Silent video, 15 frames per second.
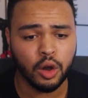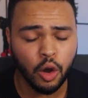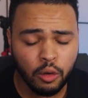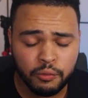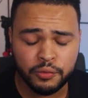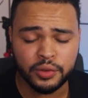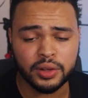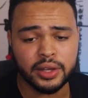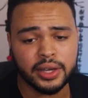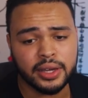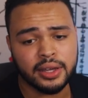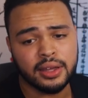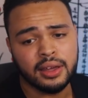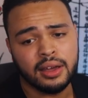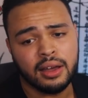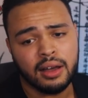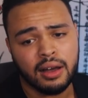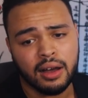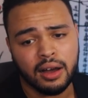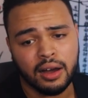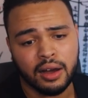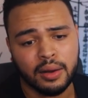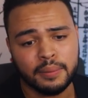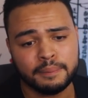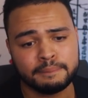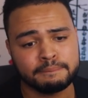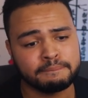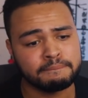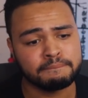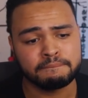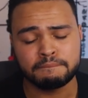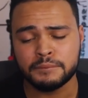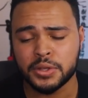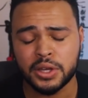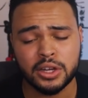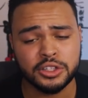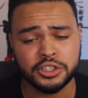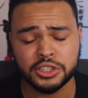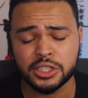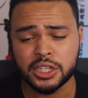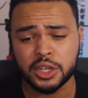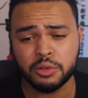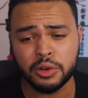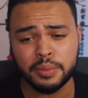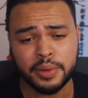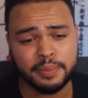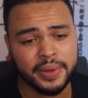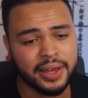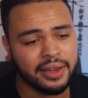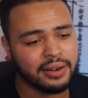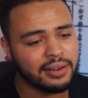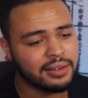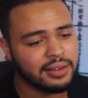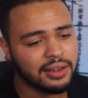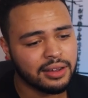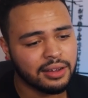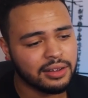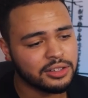Hopefully, you guys just stick with me, man.